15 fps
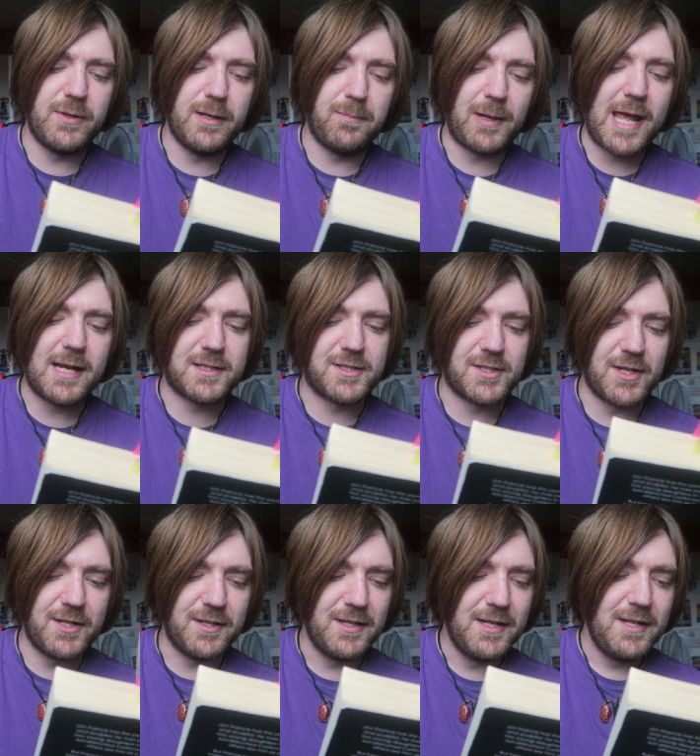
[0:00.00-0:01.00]
with a black
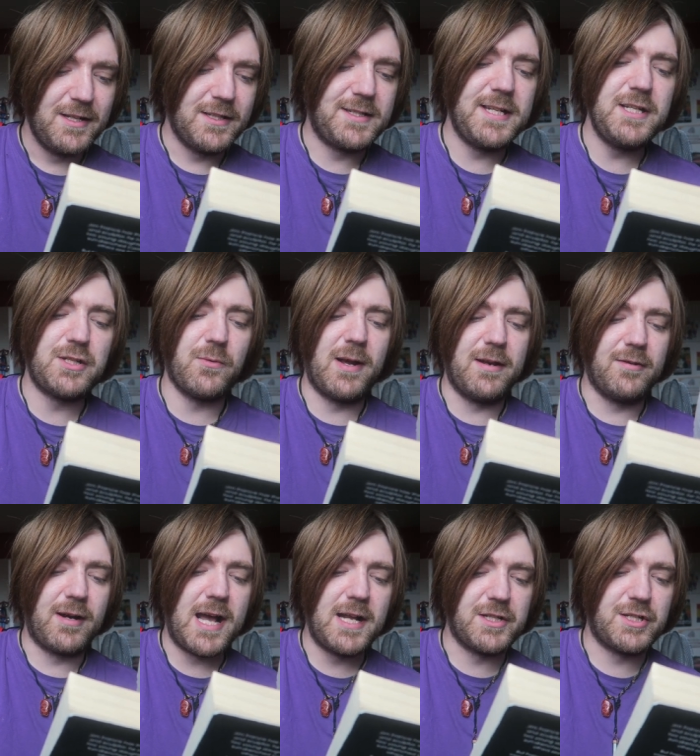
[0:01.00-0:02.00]
sun. The teacher went
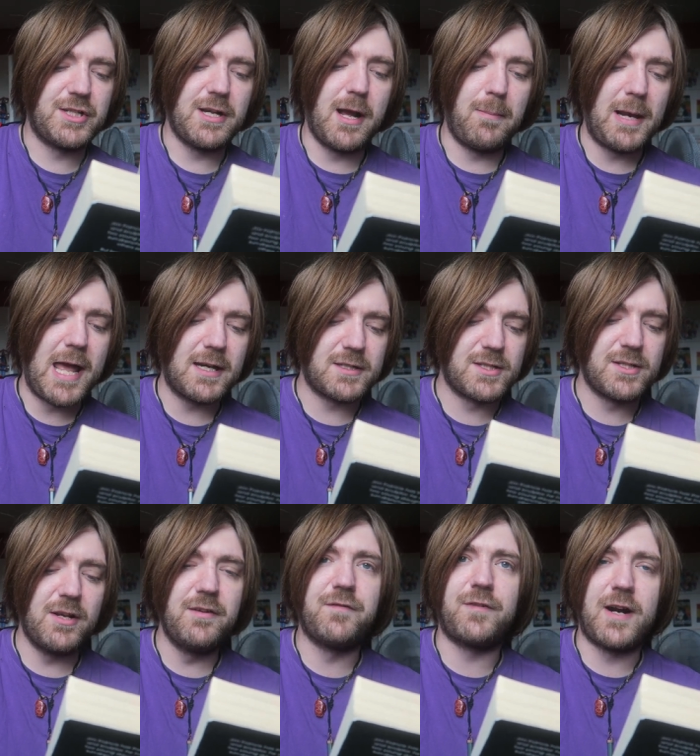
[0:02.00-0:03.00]
Raj, a black
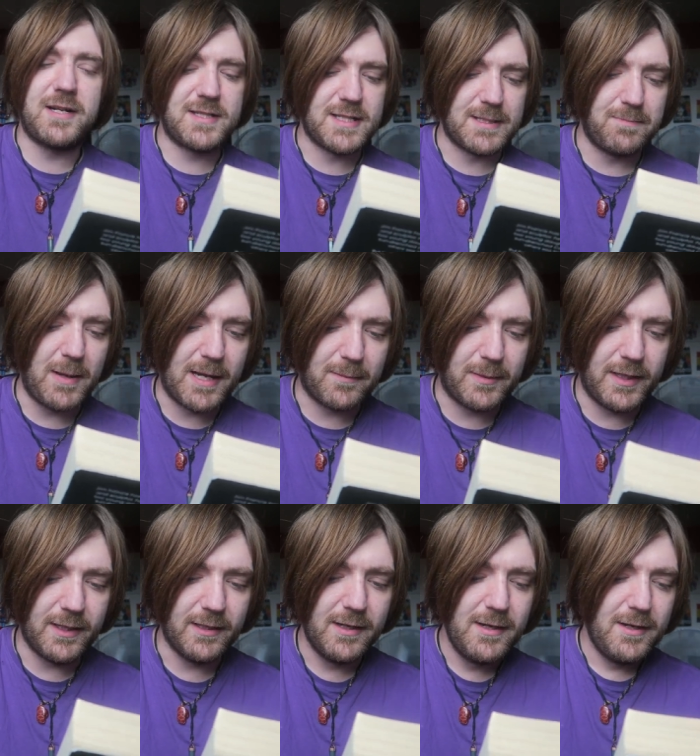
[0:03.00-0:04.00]
sun, Francis
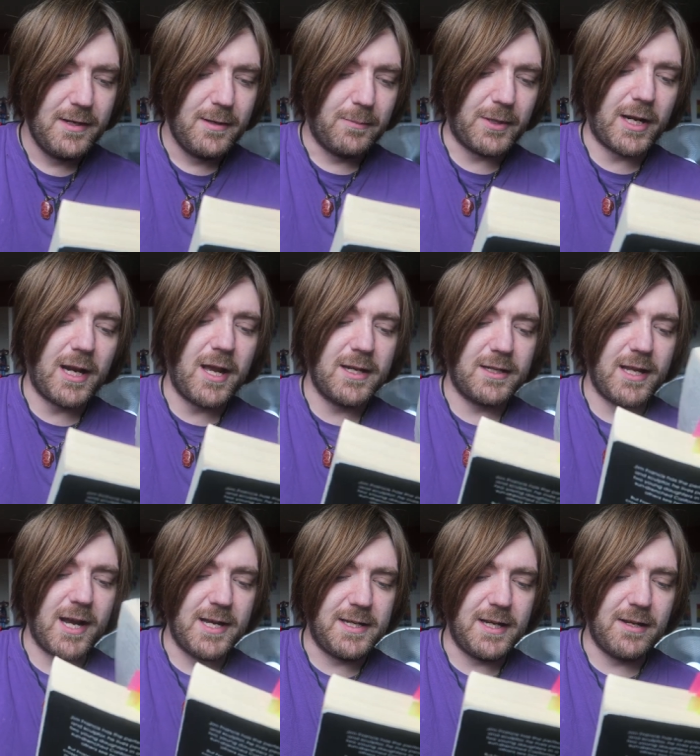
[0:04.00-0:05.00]
Begbie. But I like the
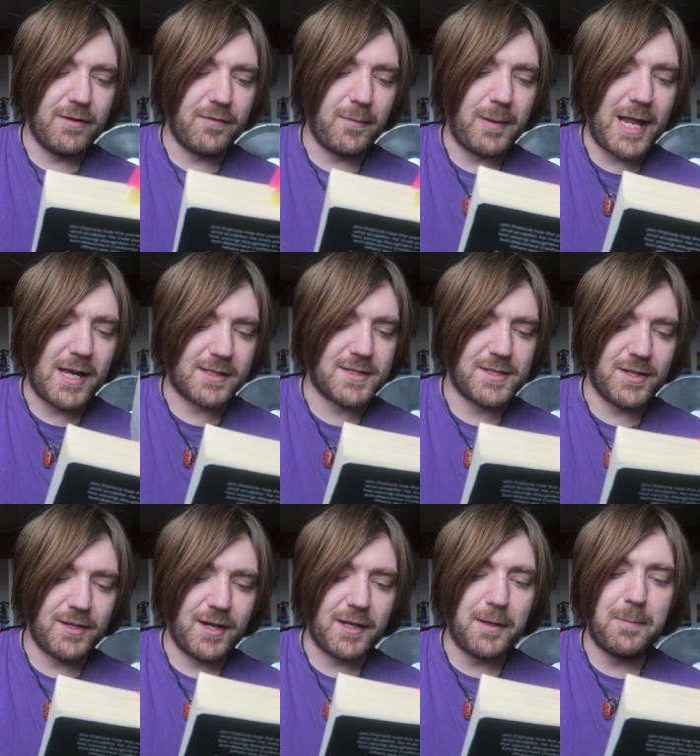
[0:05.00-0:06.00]
idea of a black
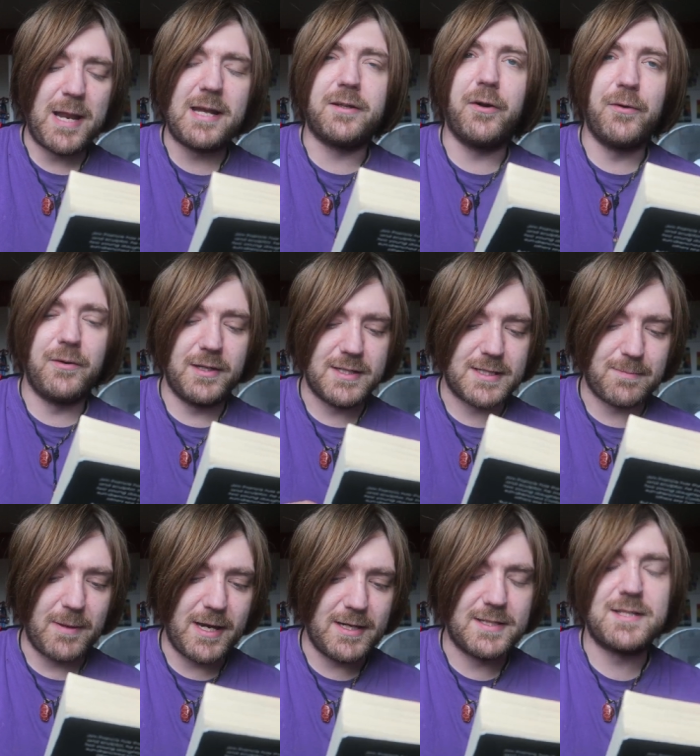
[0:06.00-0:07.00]
sun, like a black hole in
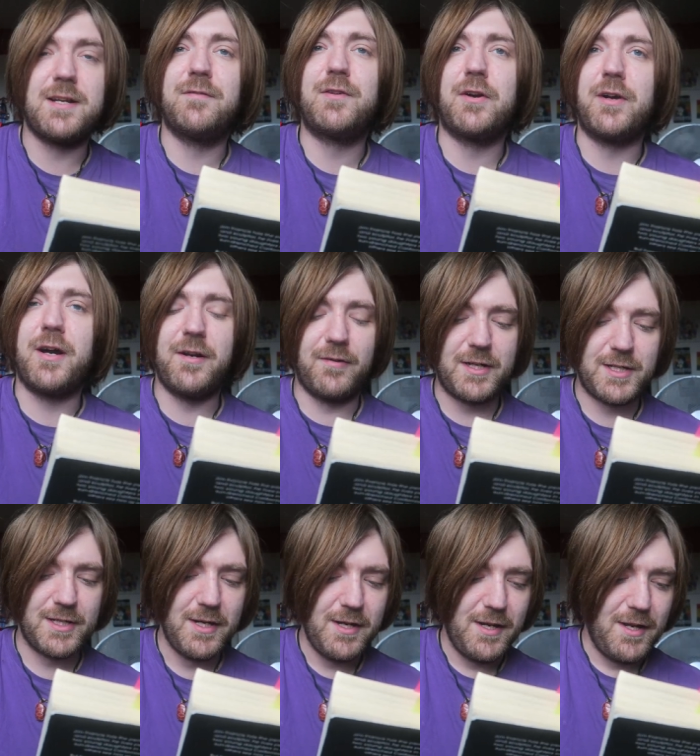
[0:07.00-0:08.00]
space. I've gone
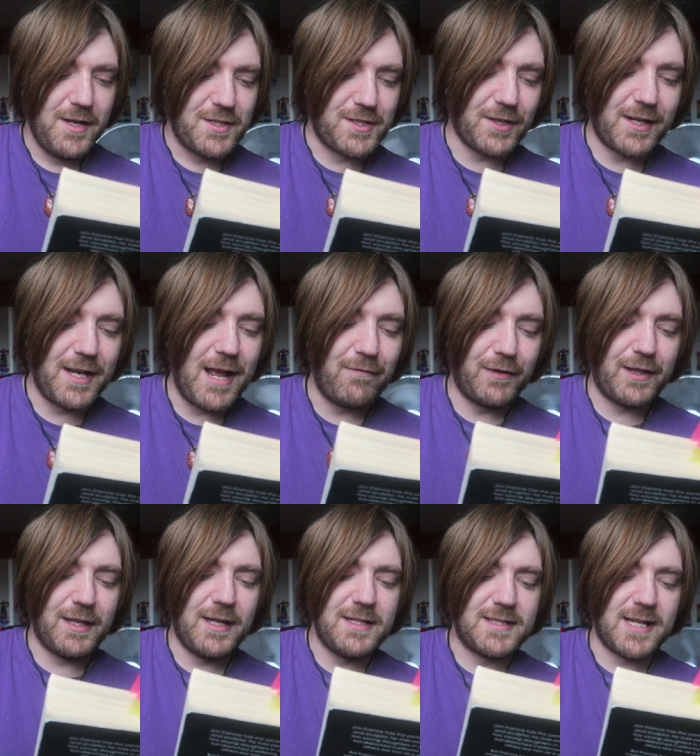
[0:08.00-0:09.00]
Irish. Sucking
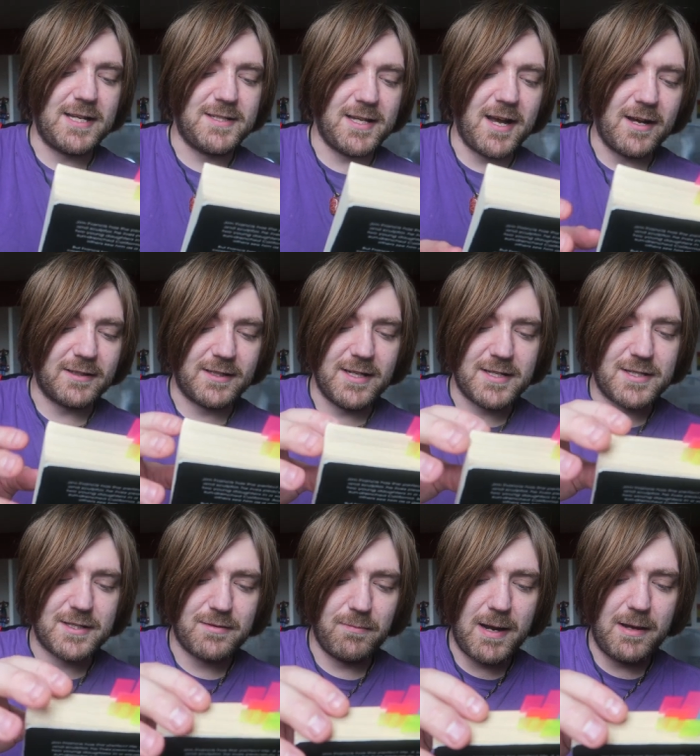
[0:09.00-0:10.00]
everything into
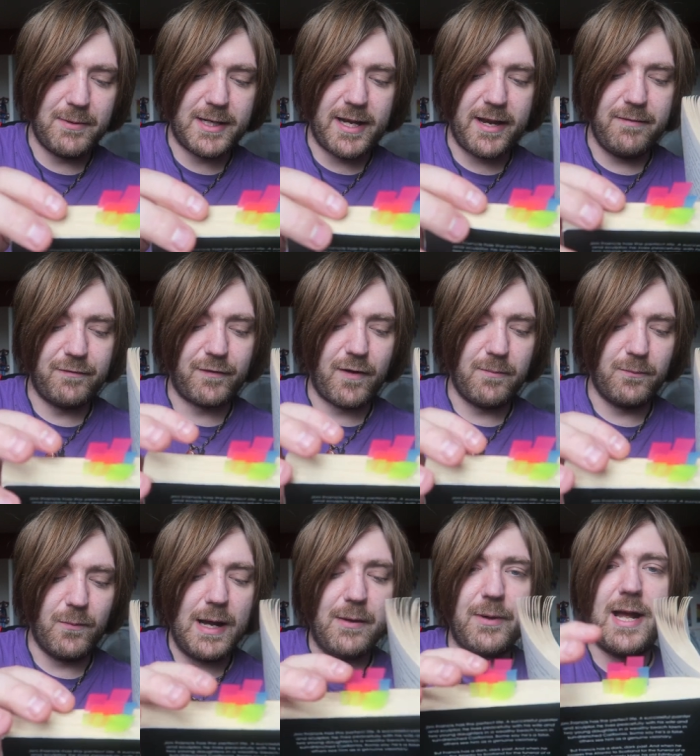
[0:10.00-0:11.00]
darkness, where we came
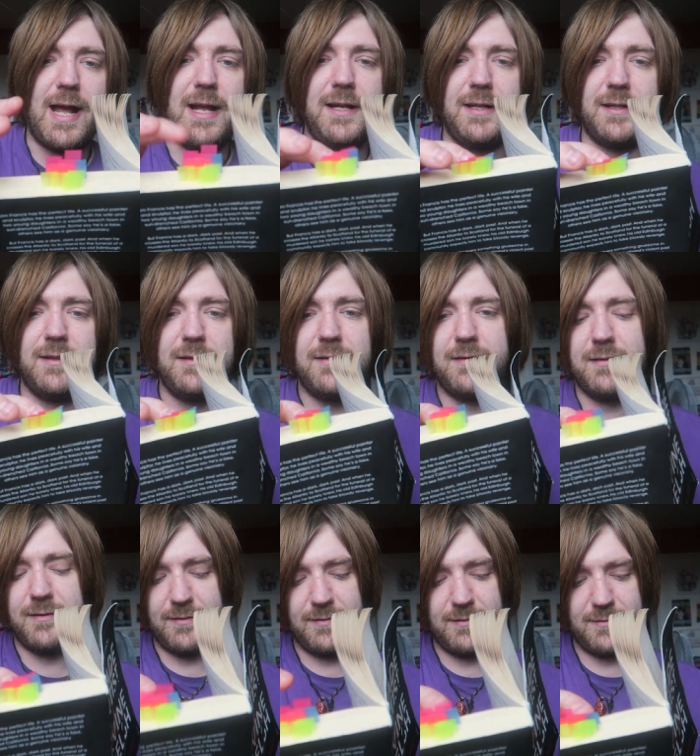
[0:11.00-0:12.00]
from, where we're headed.
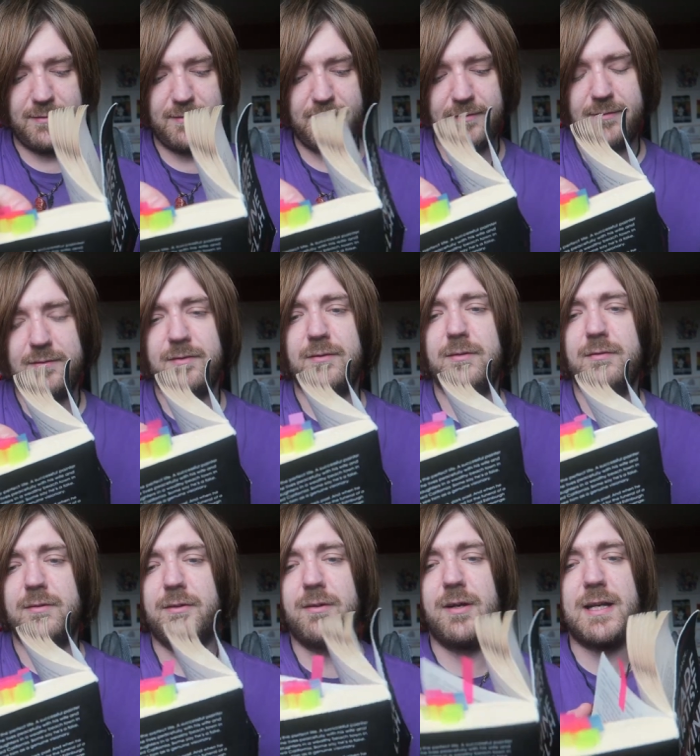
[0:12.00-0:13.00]

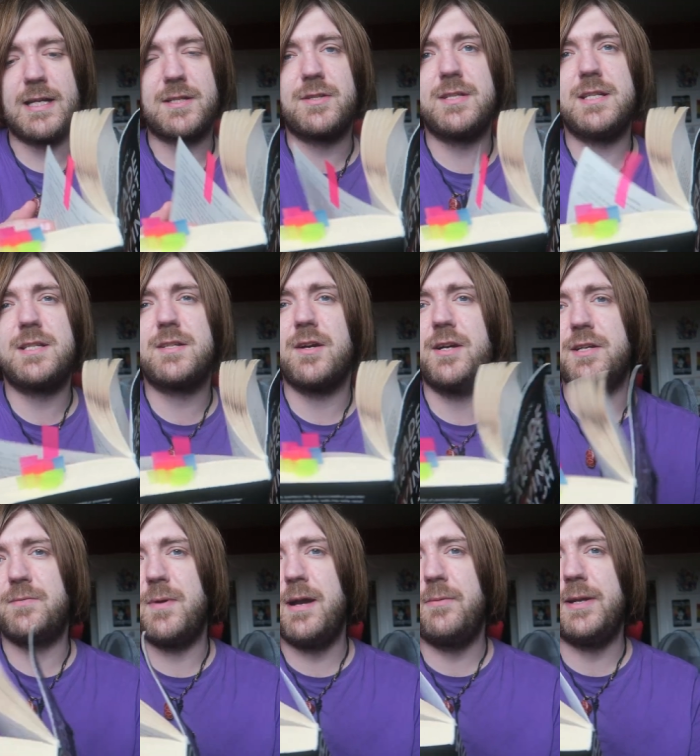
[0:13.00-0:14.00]
Or I guess because he's
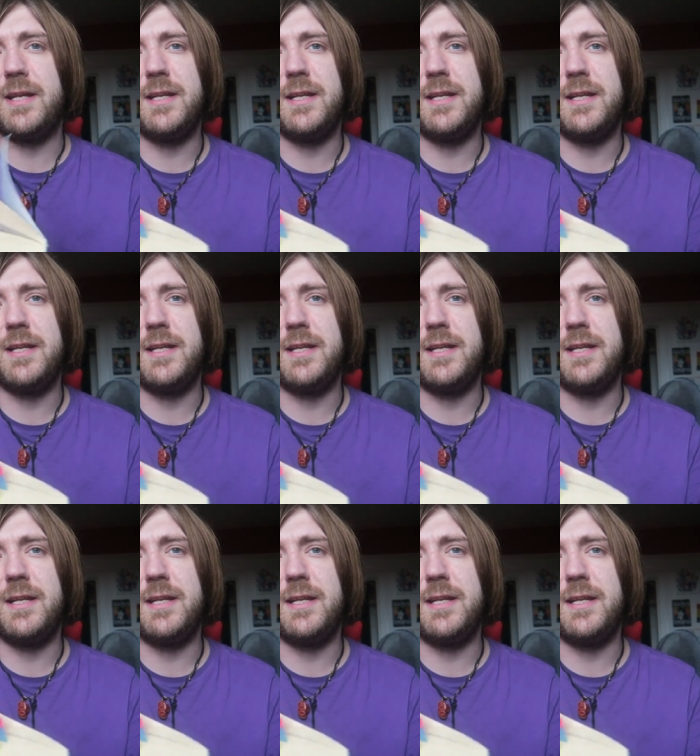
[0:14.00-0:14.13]
Scottish, where we're